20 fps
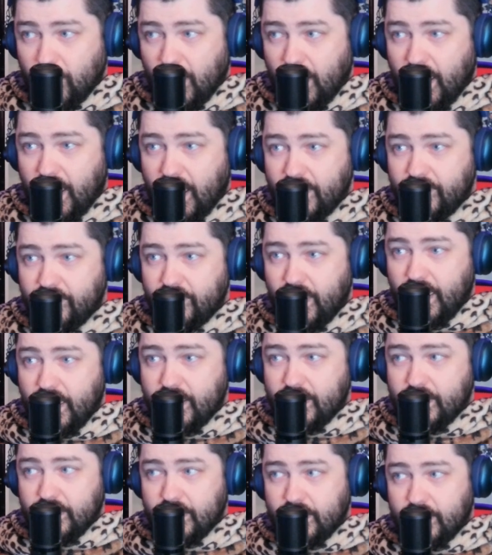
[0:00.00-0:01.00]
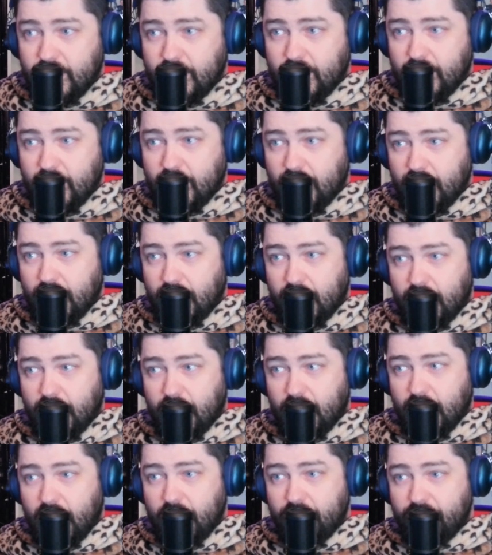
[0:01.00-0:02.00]
And then
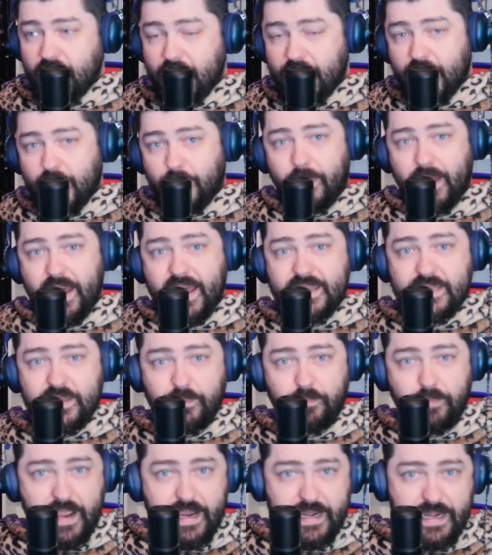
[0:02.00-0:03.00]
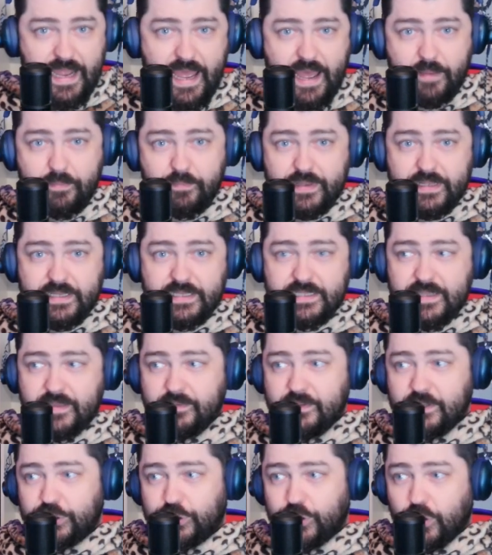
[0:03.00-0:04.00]
the bad debate happens, and
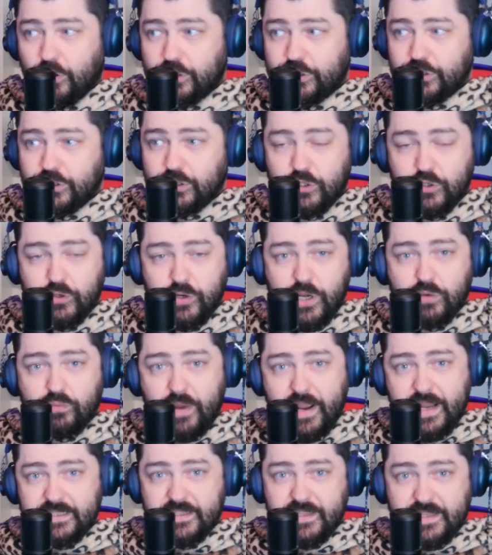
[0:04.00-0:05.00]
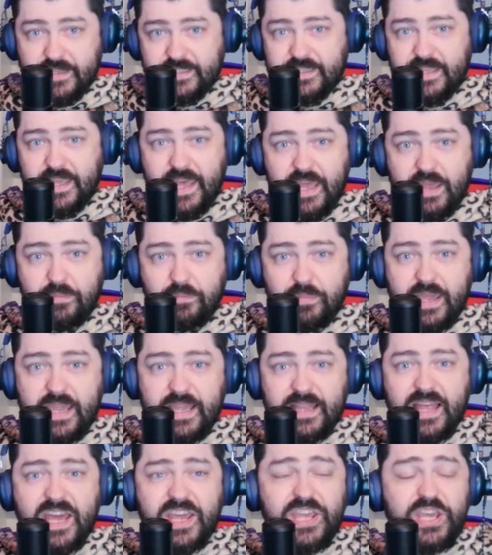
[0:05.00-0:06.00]
then George Clooney writes this thing being
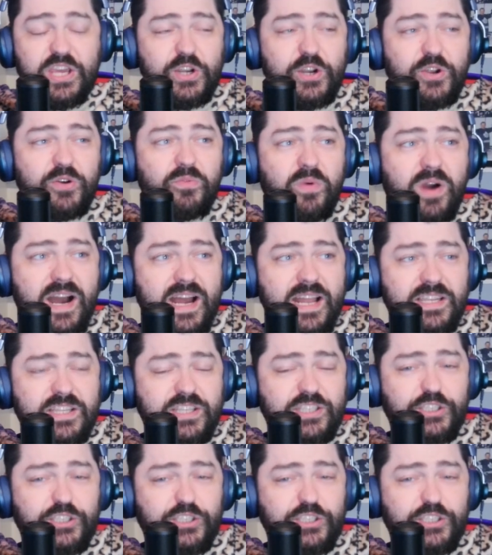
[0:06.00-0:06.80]
like, you know what?